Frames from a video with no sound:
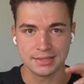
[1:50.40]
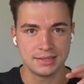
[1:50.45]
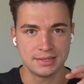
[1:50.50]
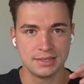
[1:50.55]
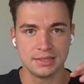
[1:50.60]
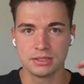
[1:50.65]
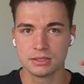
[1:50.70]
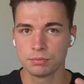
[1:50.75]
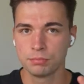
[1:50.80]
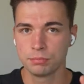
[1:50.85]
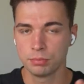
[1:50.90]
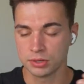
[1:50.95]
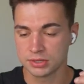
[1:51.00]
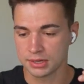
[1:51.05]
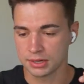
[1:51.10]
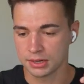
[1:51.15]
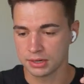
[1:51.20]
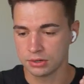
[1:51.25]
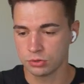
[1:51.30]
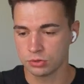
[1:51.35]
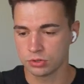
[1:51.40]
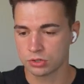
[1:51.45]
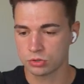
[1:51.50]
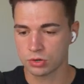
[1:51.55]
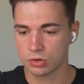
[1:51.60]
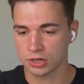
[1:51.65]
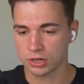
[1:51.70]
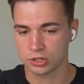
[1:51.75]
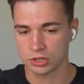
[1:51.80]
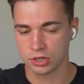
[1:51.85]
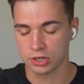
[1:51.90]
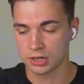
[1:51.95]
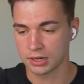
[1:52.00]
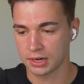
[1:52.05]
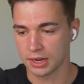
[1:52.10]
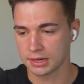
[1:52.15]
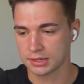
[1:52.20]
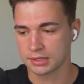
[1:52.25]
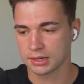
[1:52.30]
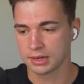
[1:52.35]
these, puts it into a structure
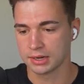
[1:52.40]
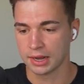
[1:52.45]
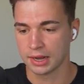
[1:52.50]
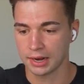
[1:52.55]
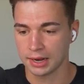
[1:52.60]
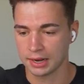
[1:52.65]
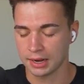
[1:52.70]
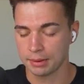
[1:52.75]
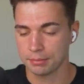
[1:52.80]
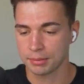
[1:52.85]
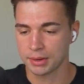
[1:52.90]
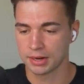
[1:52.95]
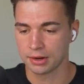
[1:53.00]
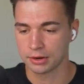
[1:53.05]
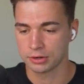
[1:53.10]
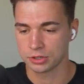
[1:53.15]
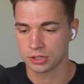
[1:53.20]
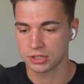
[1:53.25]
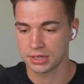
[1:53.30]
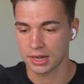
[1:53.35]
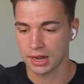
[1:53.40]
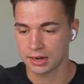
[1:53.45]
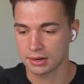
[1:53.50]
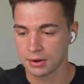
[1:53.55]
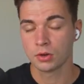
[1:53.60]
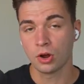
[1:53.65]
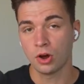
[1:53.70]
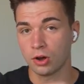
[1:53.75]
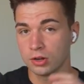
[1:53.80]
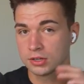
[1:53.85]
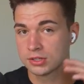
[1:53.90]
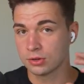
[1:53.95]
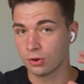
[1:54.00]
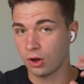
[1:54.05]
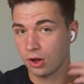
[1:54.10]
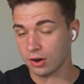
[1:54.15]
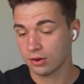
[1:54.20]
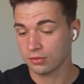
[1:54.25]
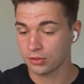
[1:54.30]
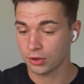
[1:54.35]
that an L L M can understand. So all
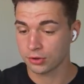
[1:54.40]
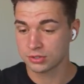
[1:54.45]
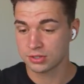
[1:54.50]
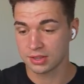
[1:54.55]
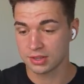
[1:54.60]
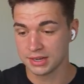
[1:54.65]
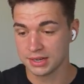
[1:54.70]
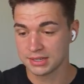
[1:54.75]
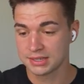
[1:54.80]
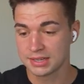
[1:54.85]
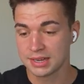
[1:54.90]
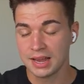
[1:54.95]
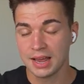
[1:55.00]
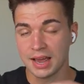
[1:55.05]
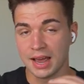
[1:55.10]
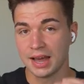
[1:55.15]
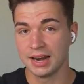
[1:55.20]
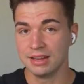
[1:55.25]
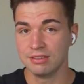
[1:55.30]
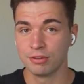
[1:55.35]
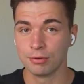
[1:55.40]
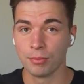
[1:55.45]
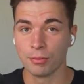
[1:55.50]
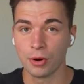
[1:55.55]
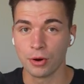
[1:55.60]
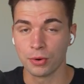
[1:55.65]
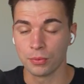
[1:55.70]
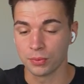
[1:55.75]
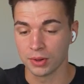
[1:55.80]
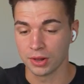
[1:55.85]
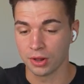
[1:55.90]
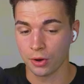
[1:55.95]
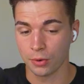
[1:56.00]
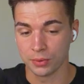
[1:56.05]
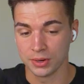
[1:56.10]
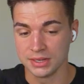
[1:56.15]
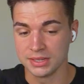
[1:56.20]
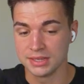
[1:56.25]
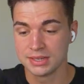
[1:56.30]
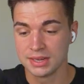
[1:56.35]
of those things and even more will
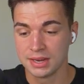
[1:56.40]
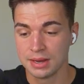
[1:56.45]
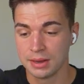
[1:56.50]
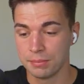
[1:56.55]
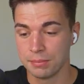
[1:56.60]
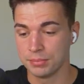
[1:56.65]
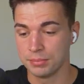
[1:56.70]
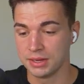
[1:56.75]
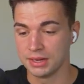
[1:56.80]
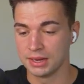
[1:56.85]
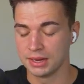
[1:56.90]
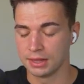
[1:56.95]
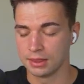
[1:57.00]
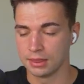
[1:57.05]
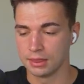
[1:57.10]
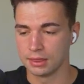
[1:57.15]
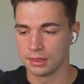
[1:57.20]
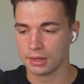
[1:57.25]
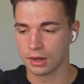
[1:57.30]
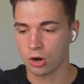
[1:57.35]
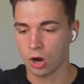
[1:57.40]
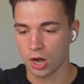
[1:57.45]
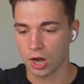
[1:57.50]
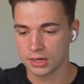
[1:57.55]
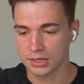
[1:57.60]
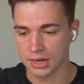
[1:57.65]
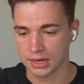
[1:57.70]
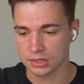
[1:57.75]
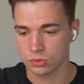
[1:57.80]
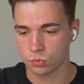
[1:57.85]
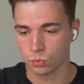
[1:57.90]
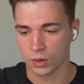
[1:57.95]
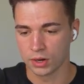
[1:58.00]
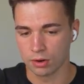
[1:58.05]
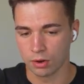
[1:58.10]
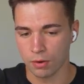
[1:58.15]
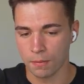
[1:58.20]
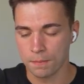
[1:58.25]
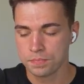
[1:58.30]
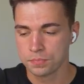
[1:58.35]
always be in the context
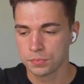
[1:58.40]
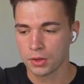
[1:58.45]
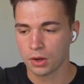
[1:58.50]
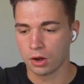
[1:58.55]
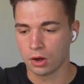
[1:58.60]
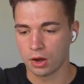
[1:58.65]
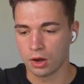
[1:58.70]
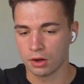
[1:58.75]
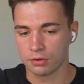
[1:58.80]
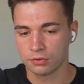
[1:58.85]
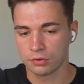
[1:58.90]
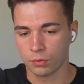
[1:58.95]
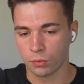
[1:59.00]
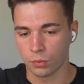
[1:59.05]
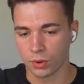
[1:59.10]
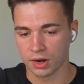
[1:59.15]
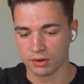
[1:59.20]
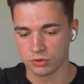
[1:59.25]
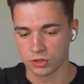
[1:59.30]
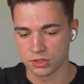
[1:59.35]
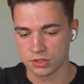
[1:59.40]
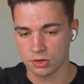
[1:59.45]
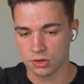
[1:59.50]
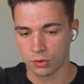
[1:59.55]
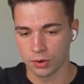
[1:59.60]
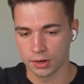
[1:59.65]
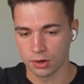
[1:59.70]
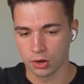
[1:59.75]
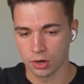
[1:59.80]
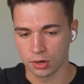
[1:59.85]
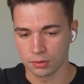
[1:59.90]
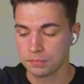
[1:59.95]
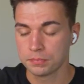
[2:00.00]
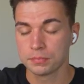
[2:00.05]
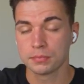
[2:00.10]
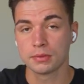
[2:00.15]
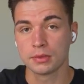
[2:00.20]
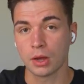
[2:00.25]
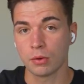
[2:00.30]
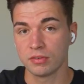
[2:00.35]
window of whatever is going on.
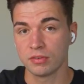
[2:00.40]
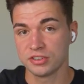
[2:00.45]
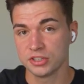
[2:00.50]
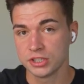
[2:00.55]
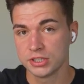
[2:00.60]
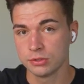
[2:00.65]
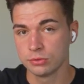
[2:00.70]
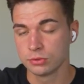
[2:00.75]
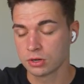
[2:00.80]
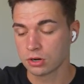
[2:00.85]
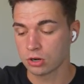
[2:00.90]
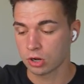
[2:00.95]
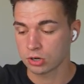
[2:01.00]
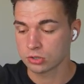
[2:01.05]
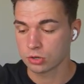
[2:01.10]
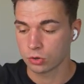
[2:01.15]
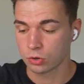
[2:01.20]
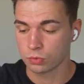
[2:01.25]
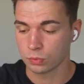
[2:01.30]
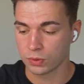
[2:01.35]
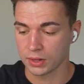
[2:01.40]
Now, very soon, Claude Code will